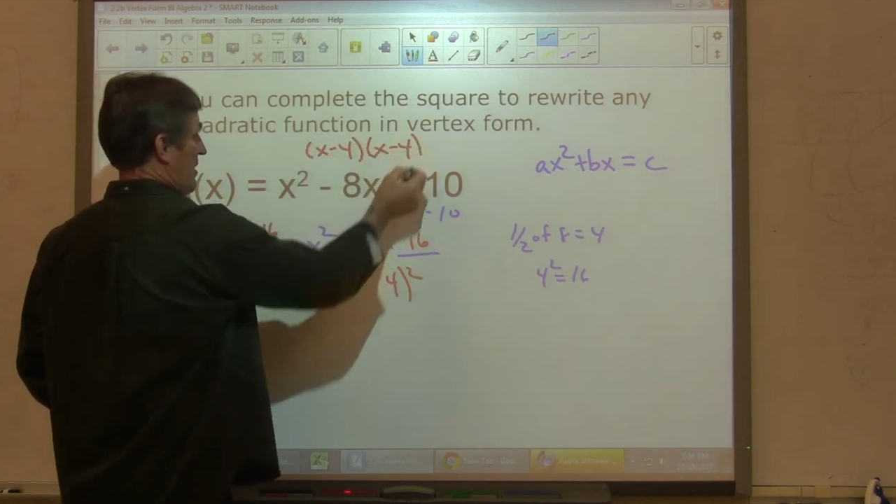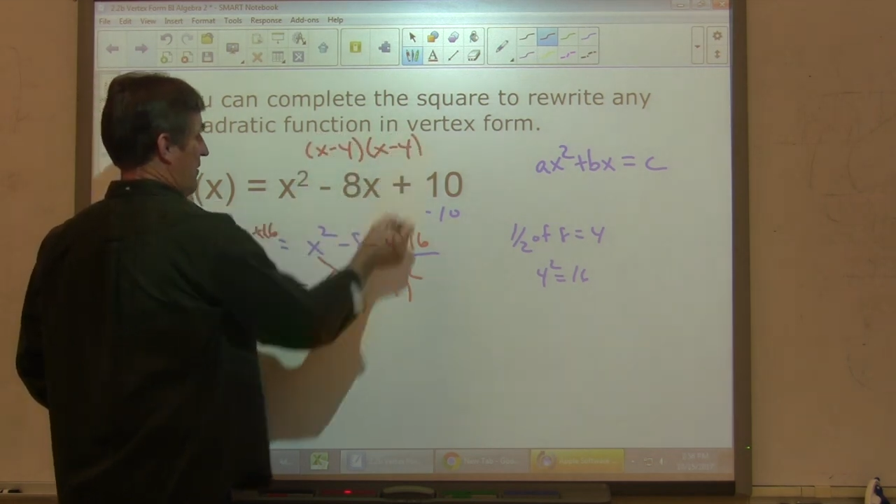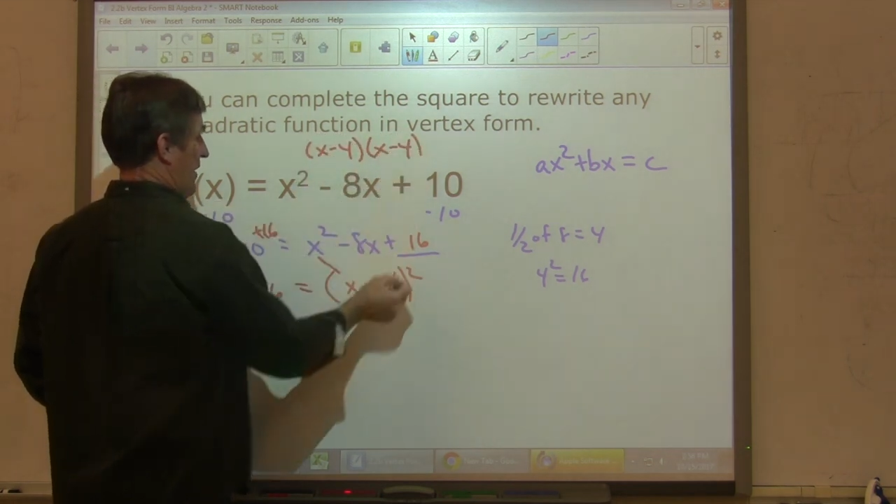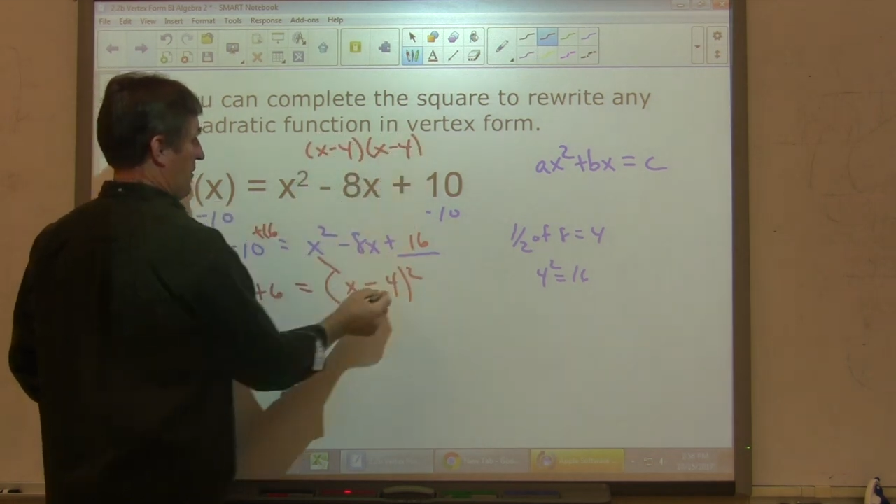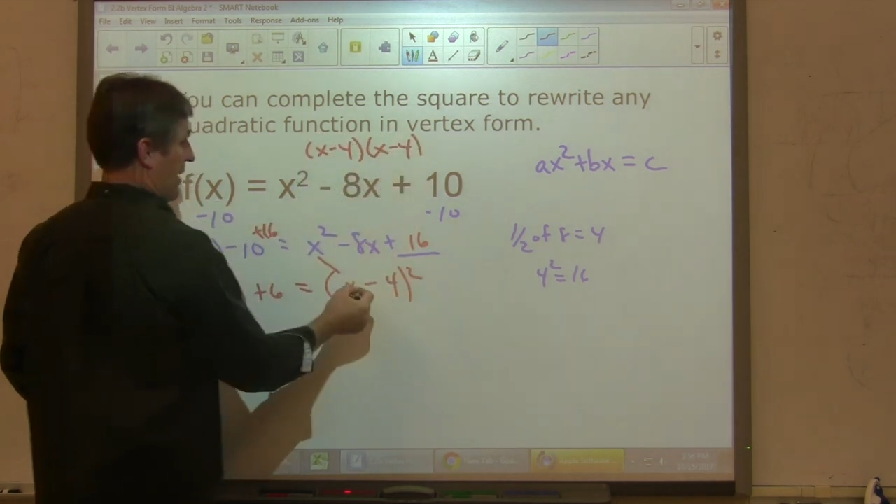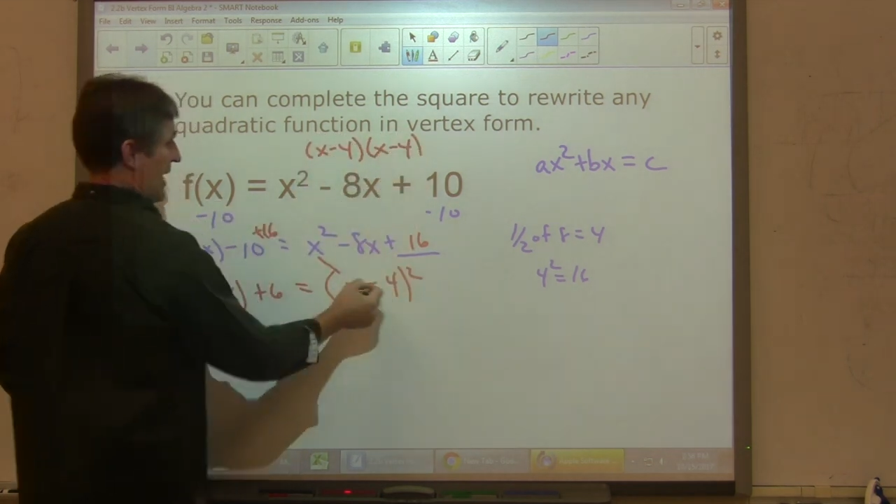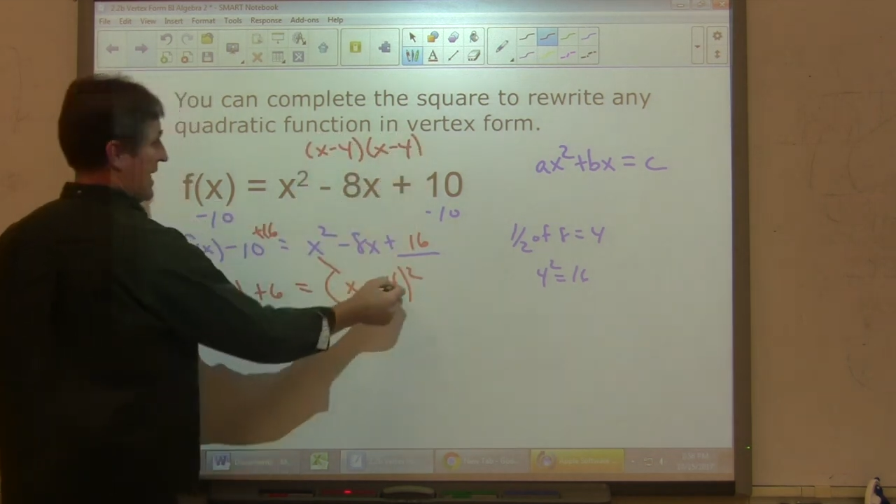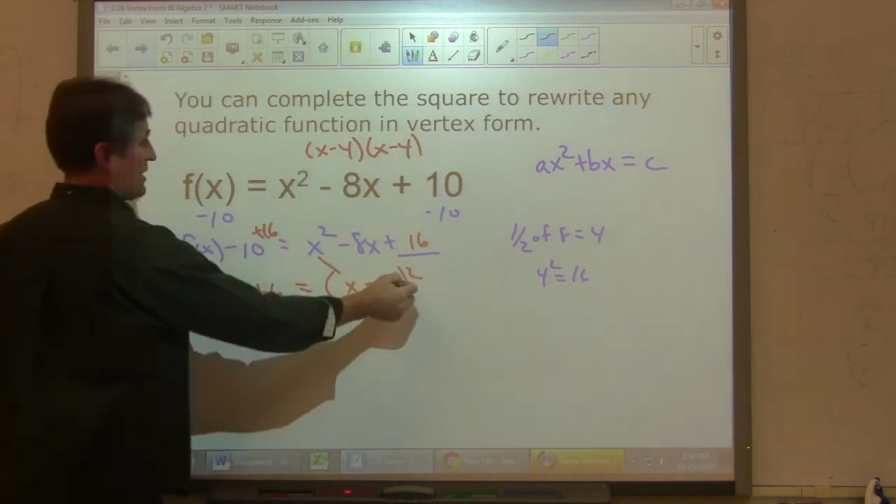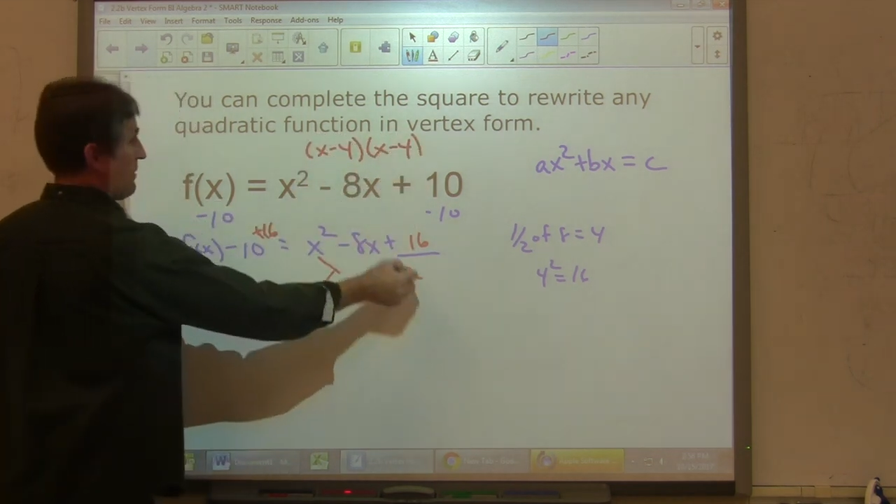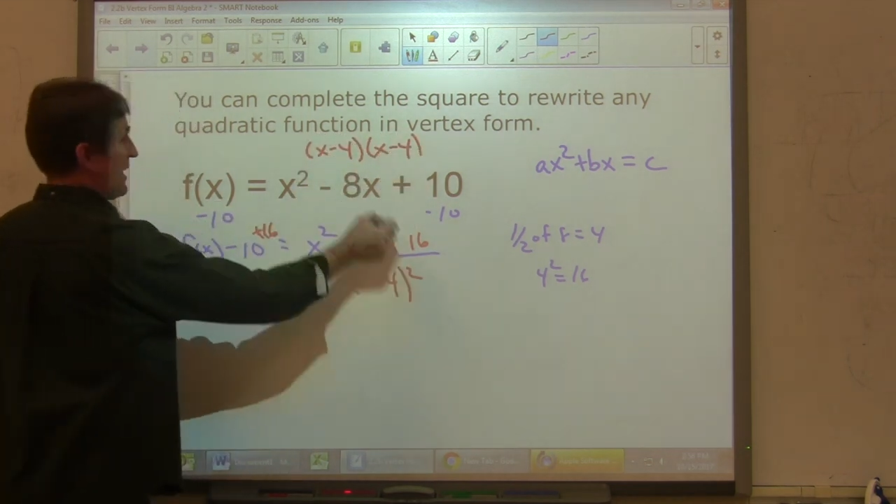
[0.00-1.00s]
If I write
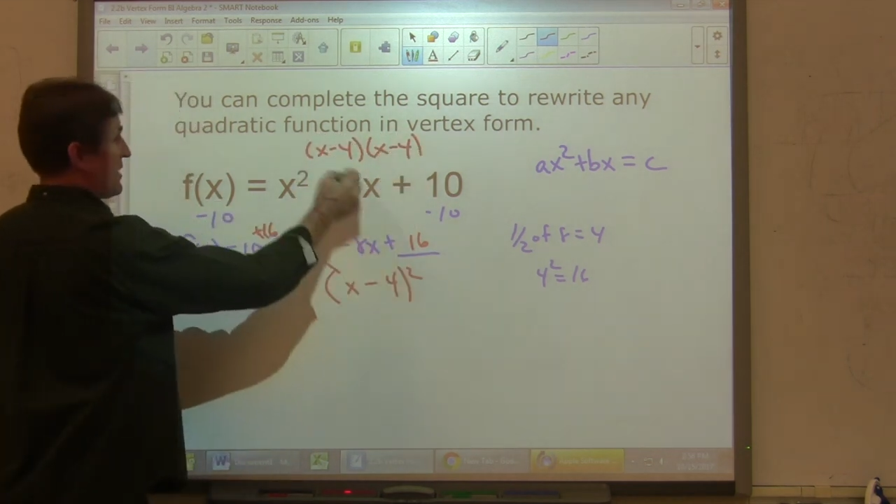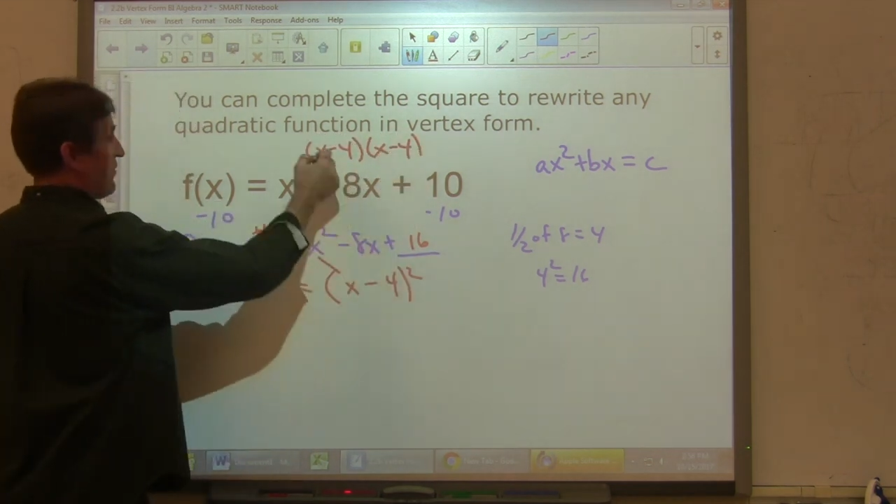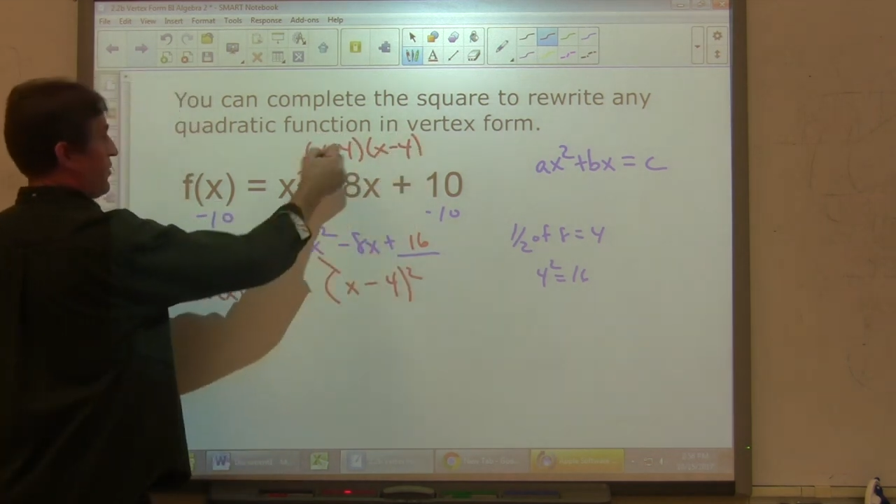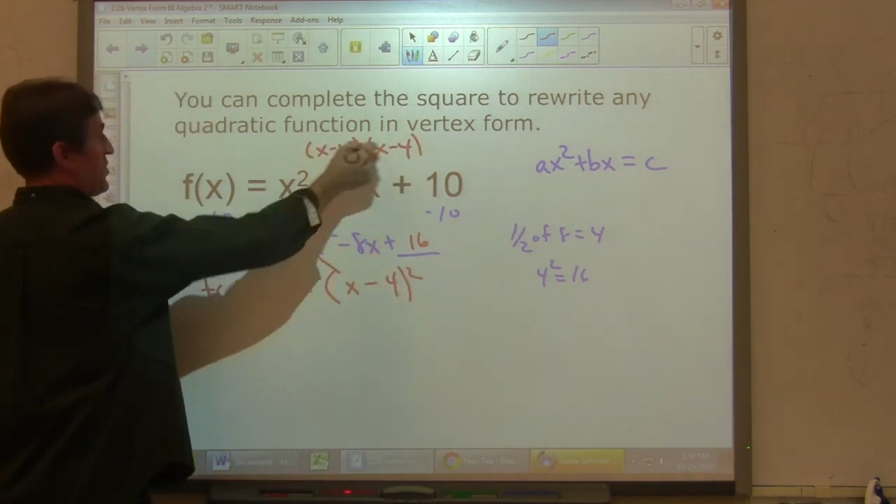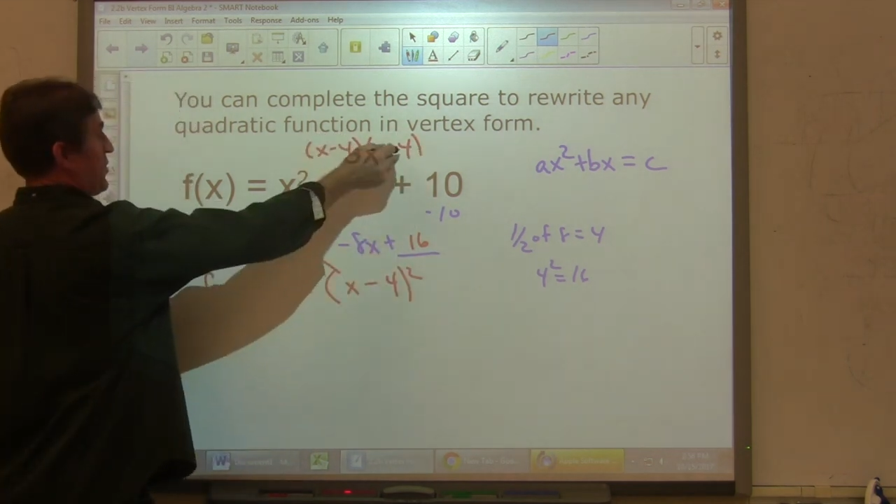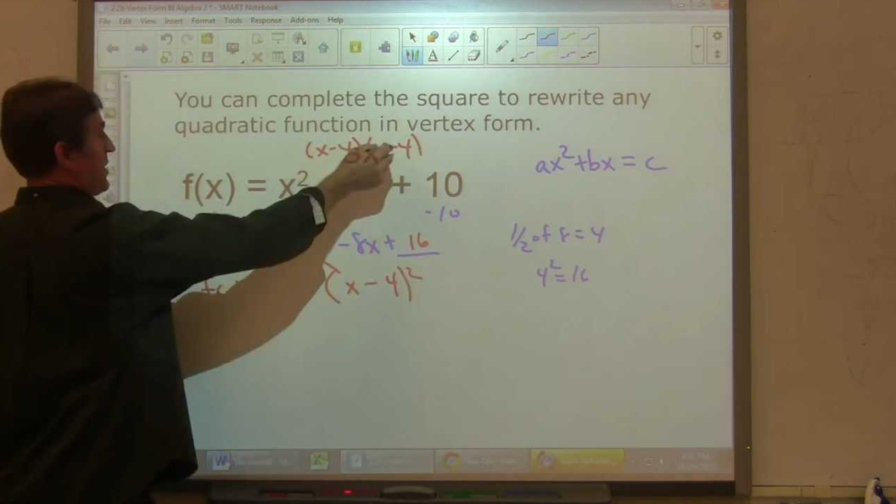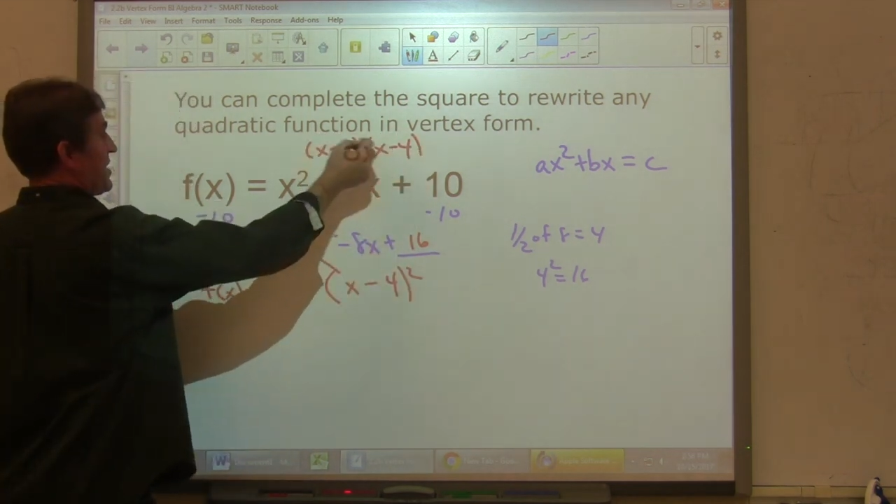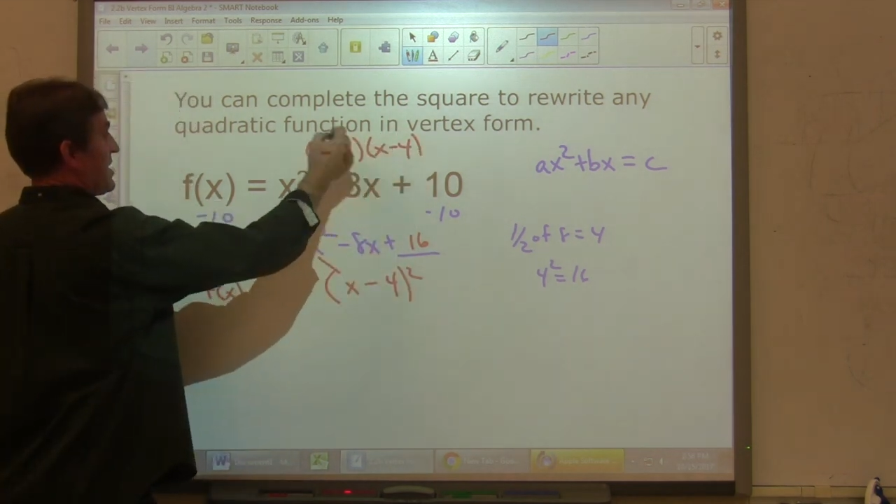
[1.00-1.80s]
x minus 4 squared